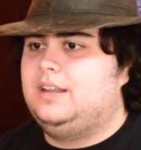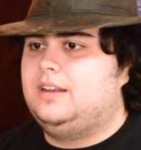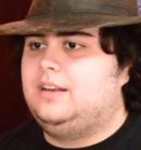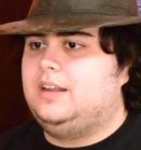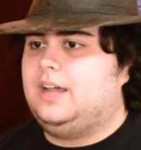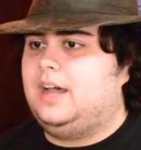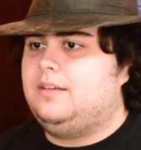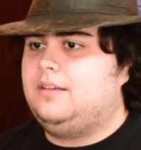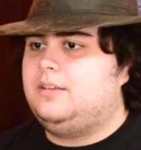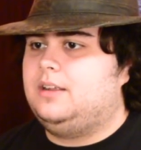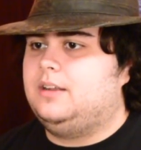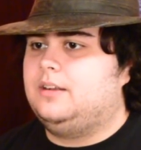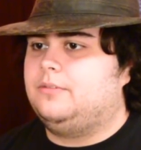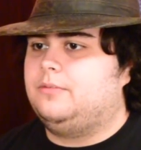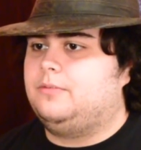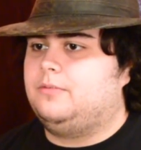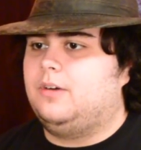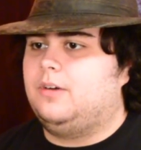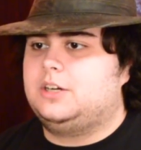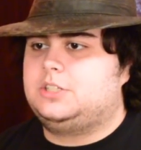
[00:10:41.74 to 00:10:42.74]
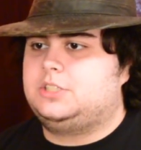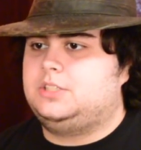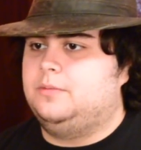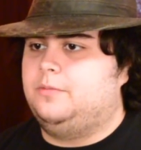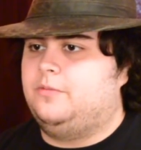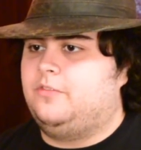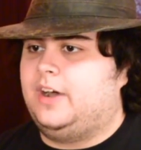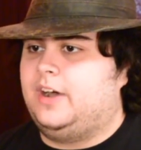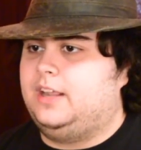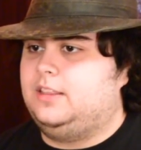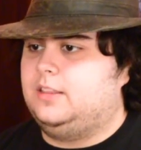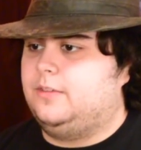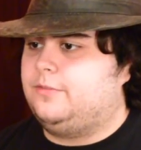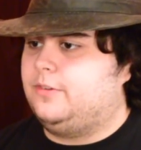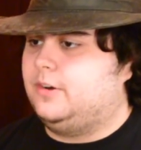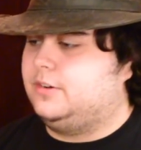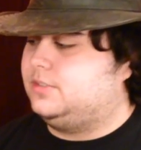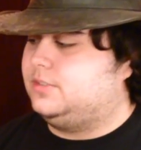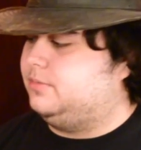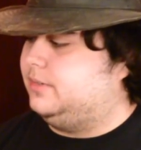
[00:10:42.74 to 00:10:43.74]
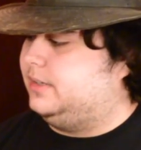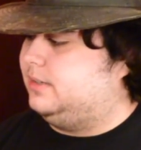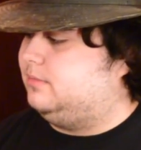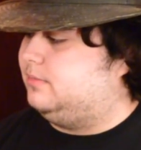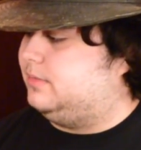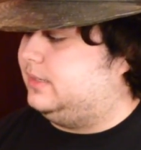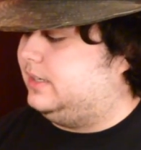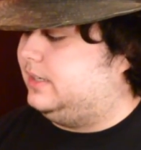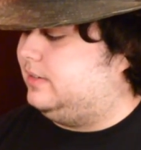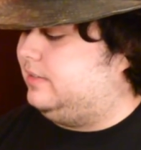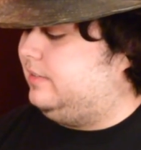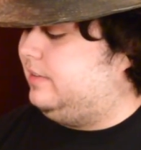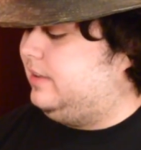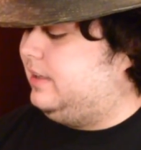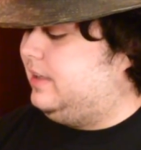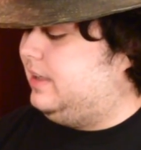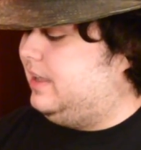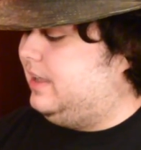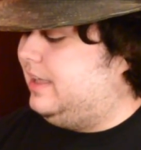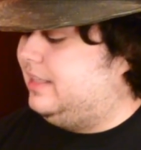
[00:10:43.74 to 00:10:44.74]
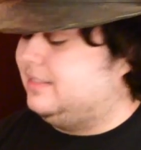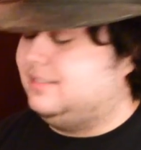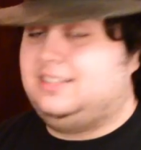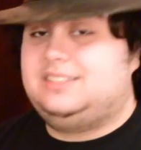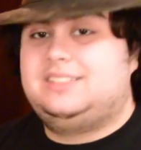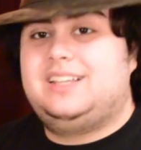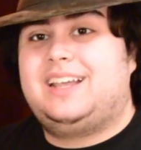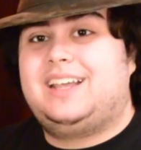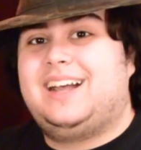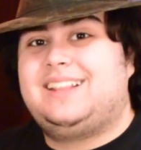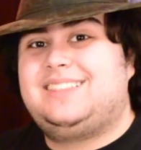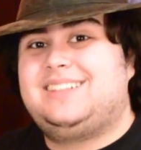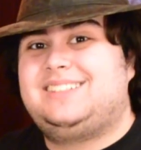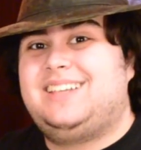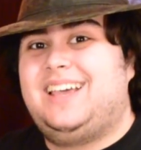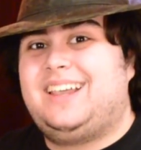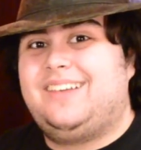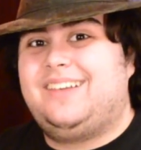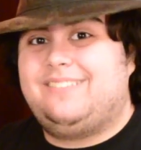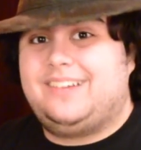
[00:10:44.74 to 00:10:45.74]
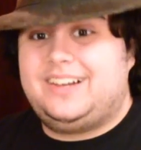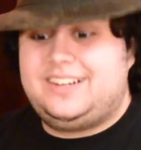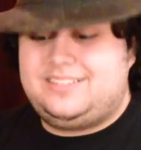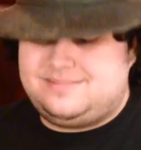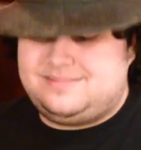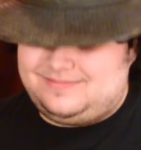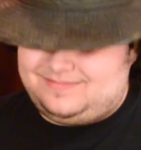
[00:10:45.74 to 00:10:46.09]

not in a rush to find the first one, but at least I got the second one.